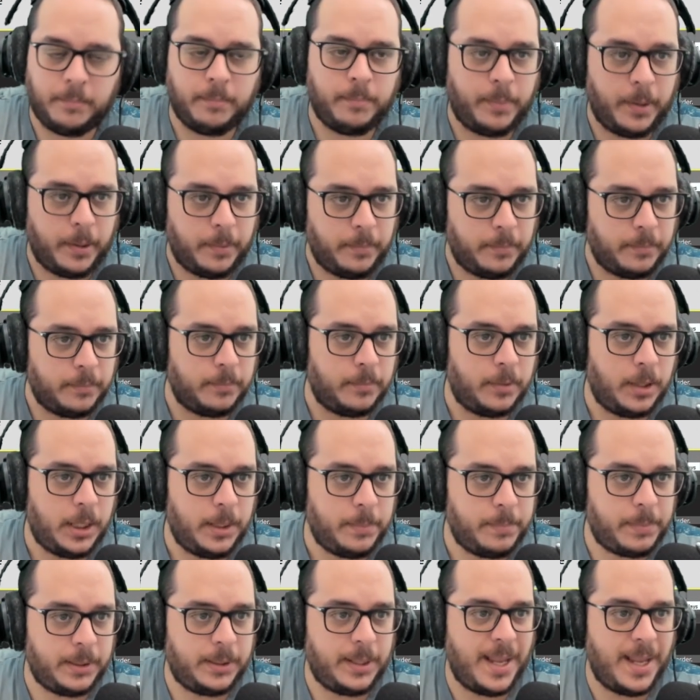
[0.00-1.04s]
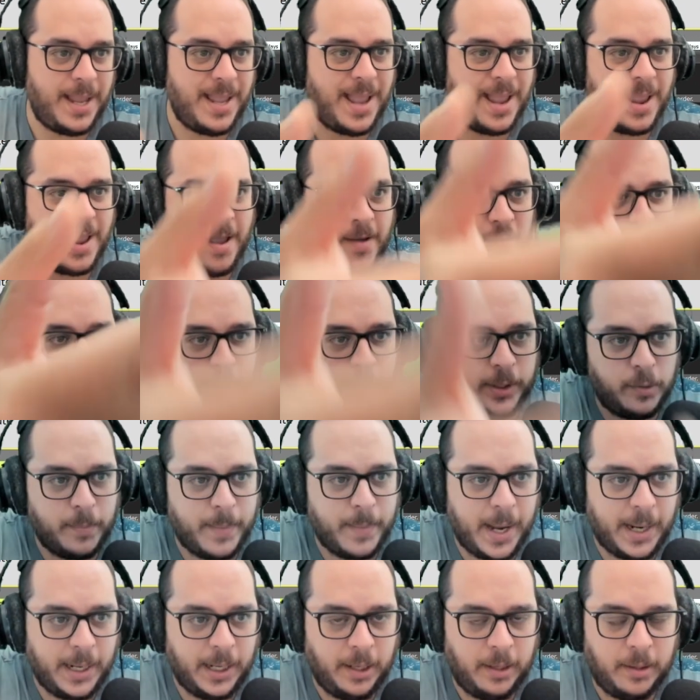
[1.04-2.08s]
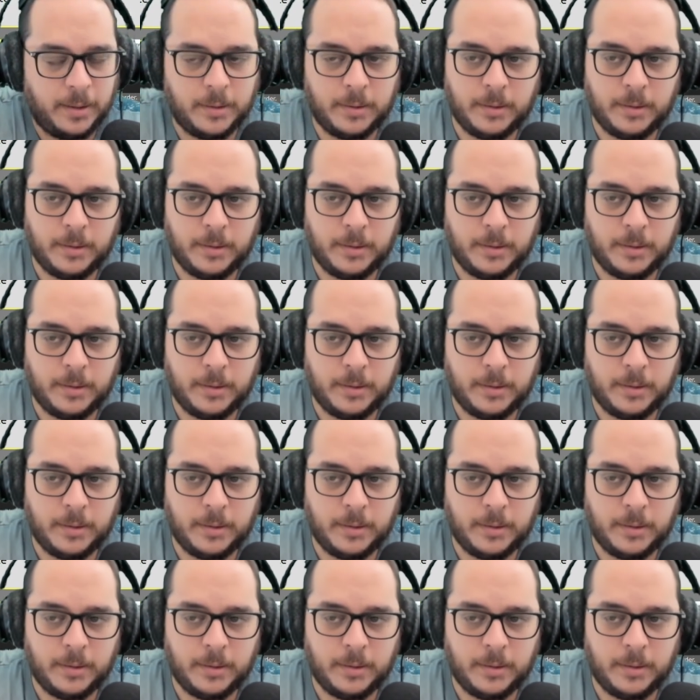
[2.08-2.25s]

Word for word: pam. But hey, I have way too many.